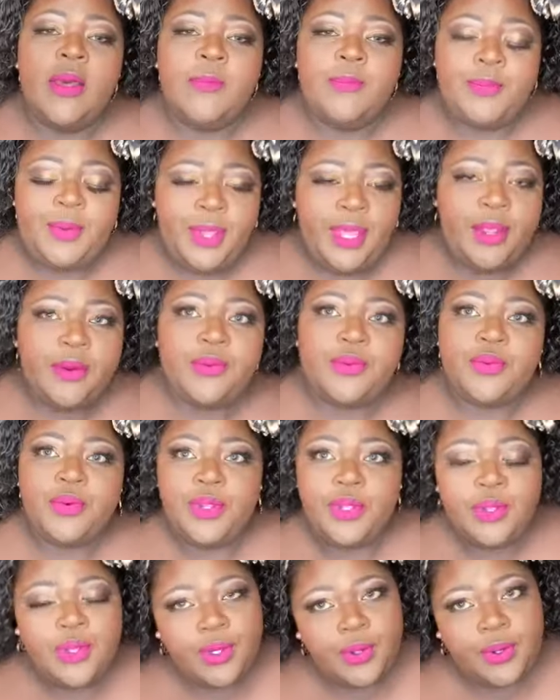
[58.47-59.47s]
But
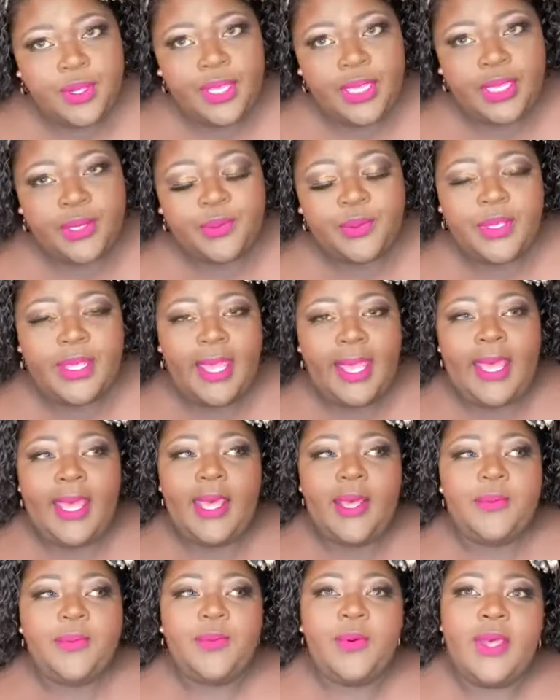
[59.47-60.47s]
real quick, we
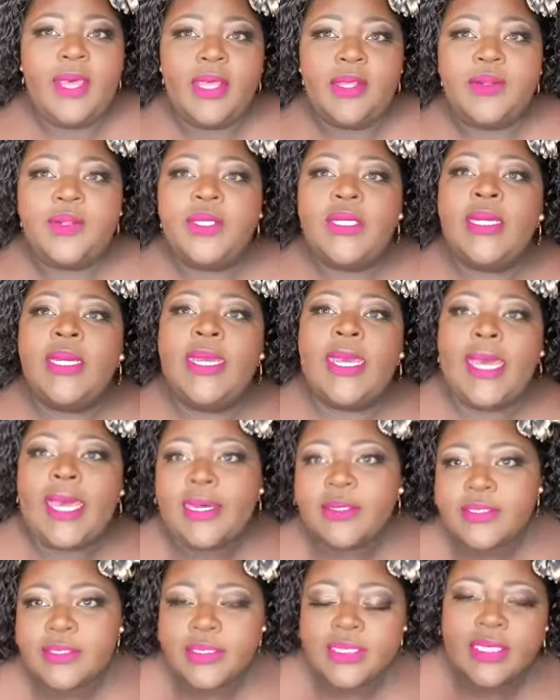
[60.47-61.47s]
have what?
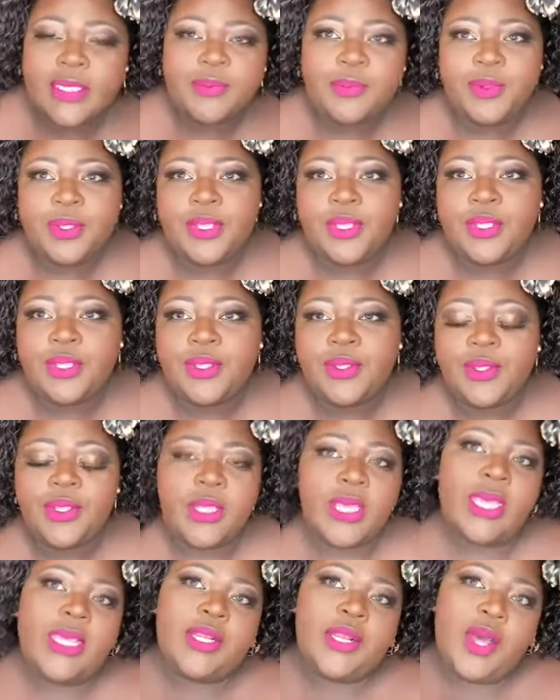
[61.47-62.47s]
Housekeeping
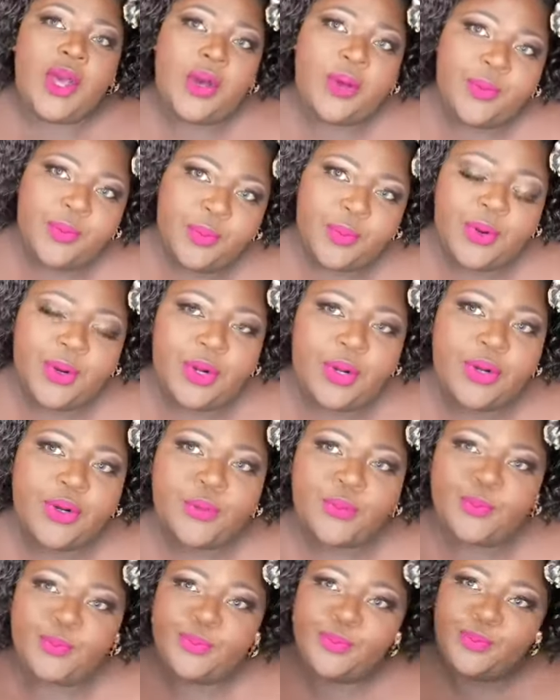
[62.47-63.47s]
and homework.